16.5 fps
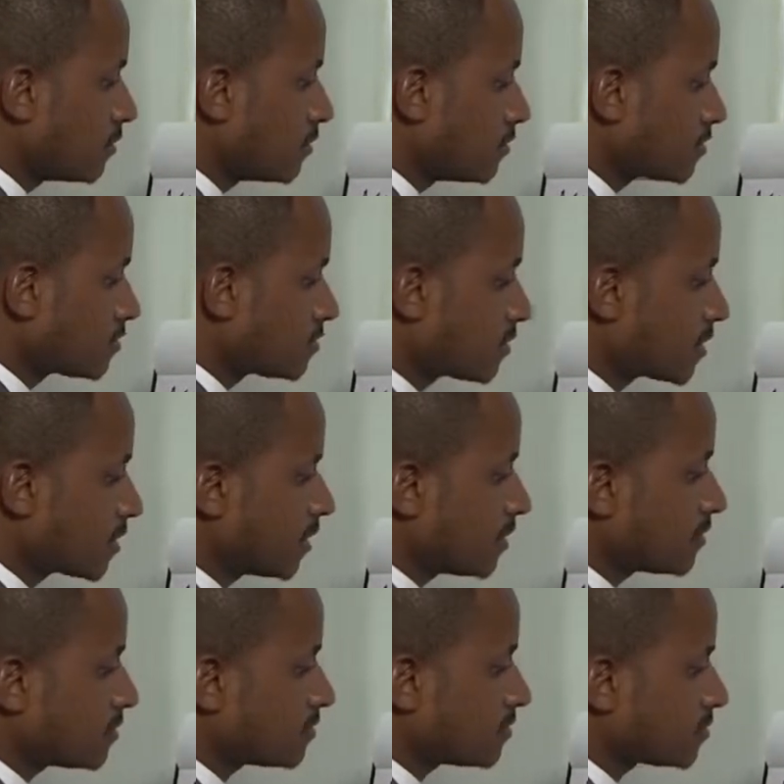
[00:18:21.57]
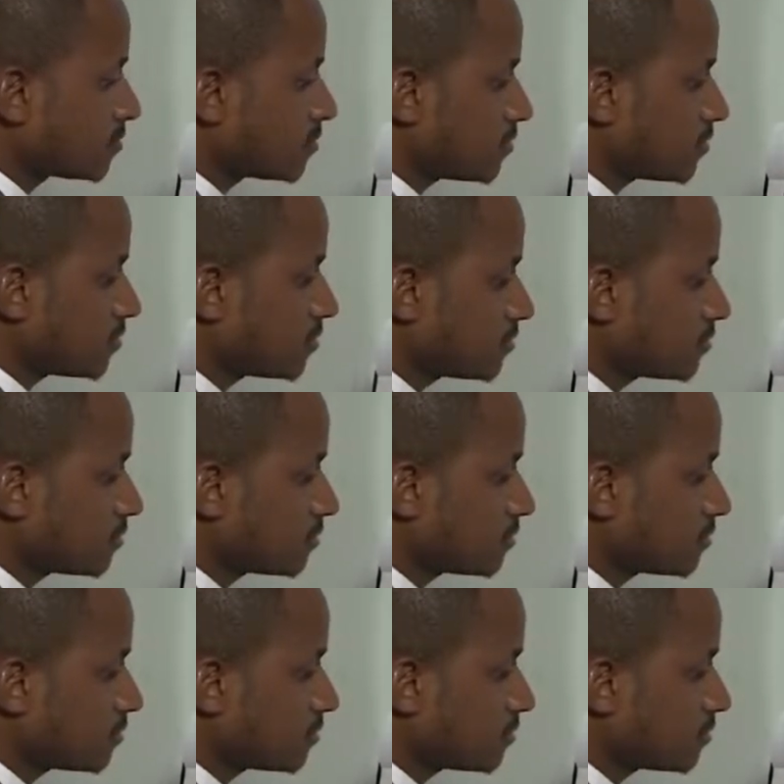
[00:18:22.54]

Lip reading: it's okay. So